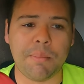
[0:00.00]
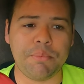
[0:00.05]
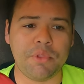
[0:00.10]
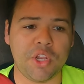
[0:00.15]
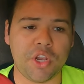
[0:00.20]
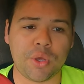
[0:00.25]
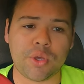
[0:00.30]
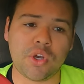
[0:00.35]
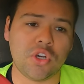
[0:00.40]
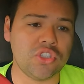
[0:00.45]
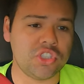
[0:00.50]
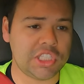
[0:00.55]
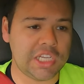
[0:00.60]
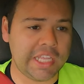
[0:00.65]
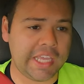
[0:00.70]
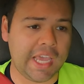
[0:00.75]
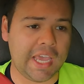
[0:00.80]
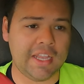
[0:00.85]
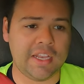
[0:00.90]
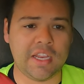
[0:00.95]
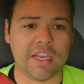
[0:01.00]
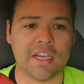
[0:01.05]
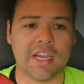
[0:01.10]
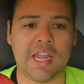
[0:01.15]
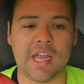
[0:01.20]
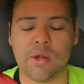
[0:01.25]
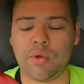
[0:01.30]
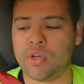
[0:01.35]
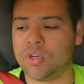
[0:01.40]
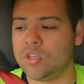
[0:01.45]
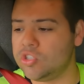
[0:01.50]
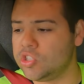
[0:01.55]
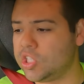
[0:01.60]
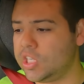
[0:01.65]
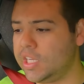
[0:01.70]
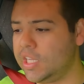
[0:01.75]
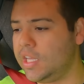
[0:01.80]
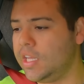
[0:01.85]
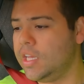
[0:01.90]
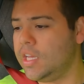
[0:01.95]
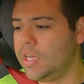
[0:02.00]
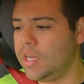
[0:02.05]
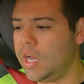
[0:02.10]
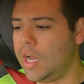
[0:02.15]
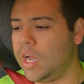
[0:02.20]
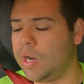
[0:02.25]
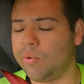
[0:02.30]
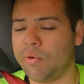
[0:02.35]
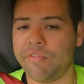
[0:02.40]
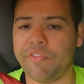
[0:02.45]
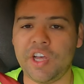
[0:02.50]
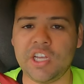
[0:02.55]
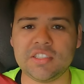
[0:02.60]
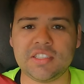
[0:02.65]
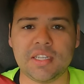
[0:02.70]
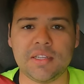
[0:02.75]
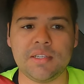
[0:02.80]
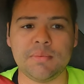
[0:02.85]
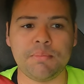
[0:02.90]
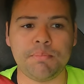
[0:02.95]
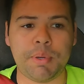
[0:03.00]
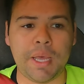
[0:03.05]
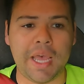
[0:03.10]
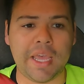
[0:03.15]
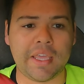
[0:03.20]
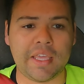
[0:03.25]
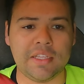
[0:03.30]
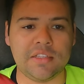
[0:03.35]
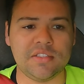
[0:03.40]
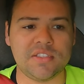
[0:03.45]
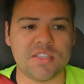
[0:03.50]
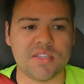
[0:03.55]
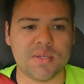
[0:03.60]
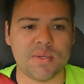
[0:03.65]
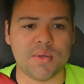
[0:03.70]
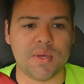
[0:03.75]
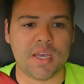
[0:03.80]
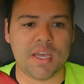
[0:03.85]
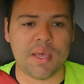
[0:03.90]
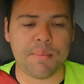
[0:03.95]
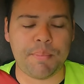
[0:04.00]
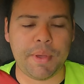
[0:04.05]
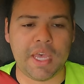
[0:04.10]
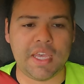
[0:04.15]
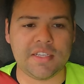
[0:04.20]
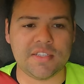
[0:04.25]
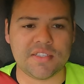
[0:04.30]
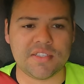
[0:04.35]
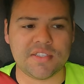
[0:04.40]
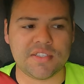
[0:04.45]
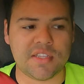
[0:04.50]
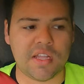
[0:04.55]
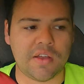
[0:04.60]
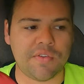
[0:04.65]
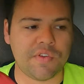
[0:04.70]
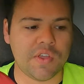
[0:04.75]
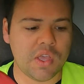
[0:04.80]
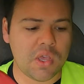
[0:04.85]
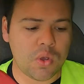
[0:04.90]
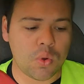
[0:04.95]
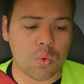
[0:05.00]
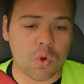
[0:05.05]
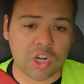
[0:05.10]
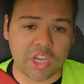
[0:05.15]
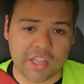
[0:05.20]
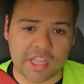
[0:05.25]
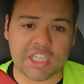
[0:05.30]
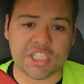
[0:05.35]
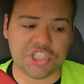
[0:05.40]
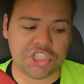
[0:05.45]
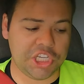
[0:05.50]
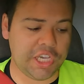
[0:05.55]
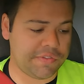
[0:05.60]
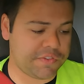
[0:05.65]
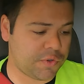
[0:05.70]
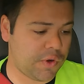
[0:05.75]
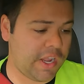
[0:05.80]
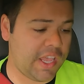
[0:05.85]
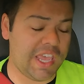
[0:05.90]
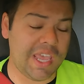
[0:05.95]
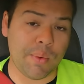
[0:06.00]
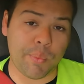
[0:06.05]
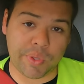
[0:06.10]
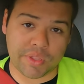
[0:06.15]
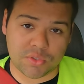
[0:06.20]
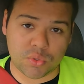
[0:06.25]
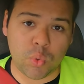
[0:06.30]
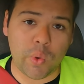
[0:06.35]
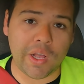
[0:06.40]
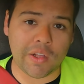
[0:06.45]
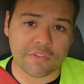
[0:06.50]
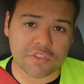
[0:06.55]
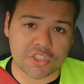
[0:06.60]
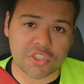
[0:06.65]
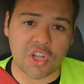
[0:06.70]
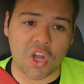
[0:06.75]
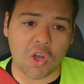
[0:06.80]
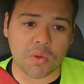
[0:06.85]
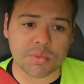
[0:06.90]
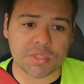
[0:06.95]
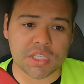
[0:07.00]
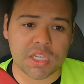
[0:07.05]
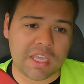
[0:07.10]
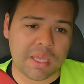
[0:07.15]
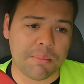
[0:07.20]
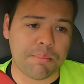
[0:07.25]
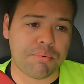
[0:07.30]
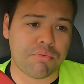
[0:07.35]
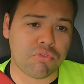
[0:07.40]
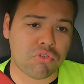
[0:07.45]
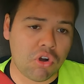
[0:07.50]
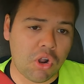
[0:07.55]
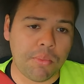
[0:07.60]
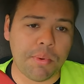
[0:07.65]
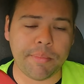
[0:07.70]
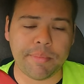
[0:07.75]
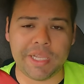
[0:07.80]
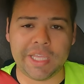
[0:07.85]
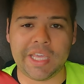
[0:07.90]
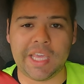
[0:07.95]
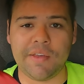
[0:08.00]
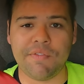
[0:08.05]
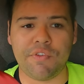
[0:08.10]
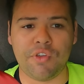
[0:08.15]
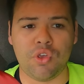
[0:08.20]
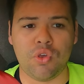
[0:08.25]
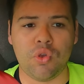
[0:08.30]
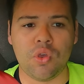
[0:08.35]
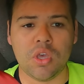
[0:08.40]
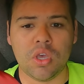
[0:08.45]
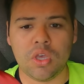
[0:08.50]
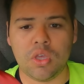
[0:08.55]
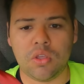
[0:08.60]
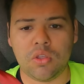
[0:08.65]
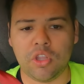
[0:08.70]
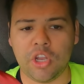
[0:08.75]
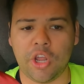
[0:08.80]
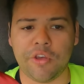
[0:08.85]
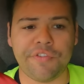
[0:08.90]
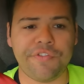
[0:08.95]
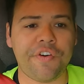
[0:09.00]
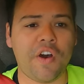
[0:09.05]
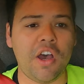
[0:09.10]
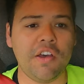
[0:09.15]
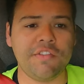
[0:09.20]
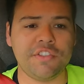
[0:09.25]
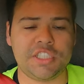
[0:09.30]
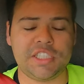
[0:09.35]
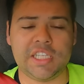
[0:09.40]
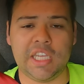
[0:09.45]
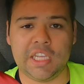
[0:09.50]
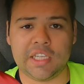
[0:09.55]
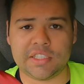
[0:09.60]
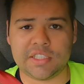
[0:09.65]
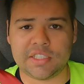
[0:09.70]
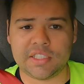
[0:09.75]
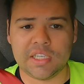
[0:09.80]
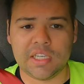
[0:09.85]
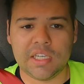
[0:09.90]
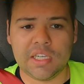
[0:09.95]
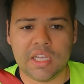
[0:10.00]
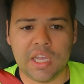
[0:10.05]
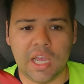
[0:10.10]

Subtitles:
you know, constantly getting in and out, constantly reversing back into bays and stuff. One of these shifts right here with 12 stops can probably give you, you know, 5 or 6